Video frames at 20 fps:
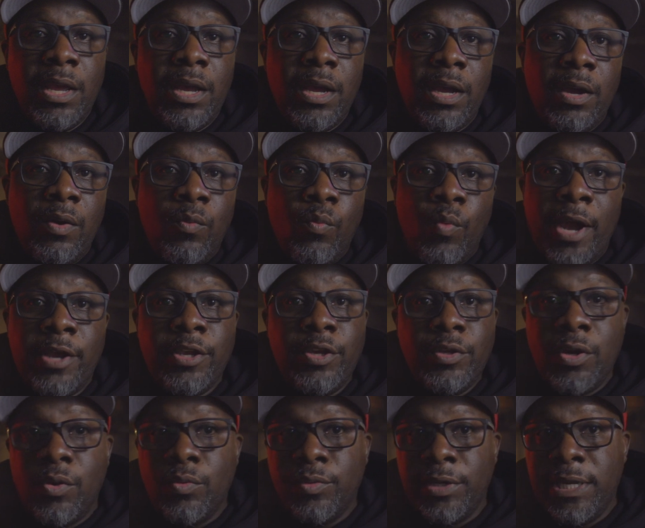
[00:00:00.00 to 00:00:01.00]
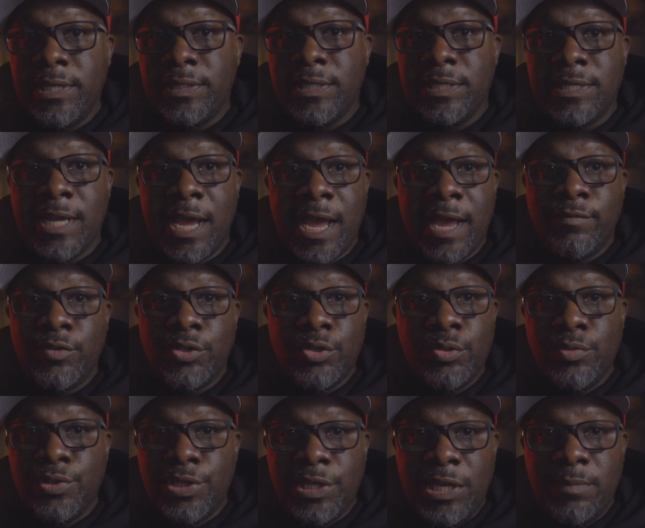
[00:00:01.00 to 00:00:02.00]
While you don't need to dive
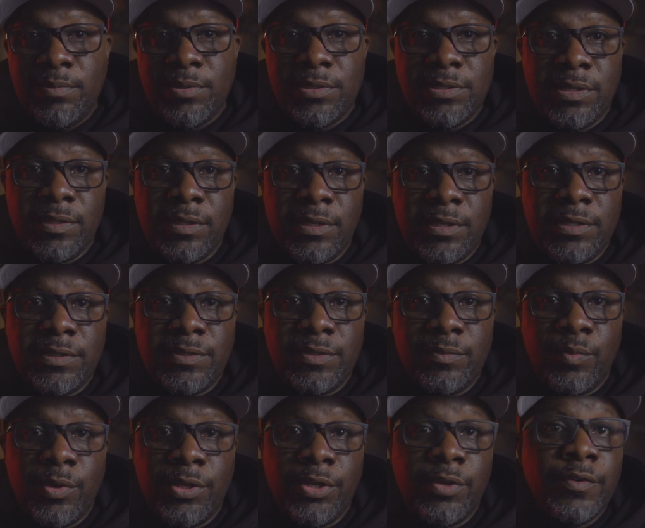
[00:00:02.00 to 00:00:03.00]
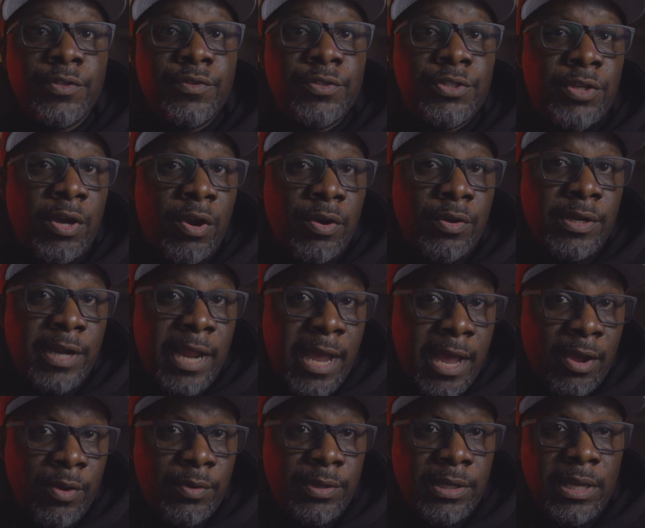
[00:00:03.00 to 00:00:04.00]
too deep into this when you're starting
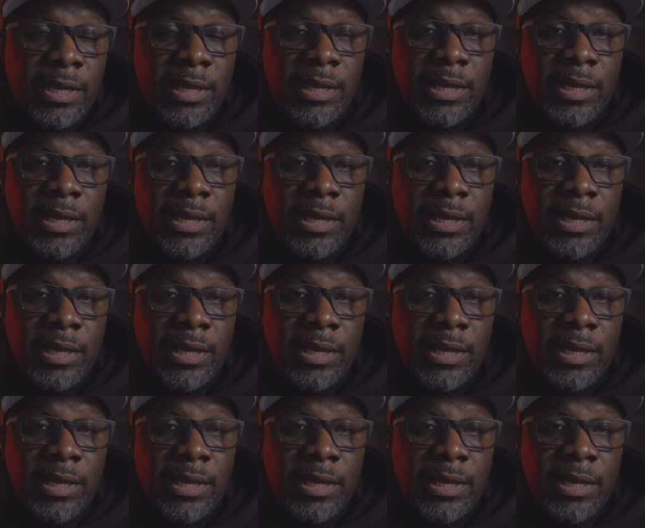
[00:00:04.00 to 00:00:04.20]
out,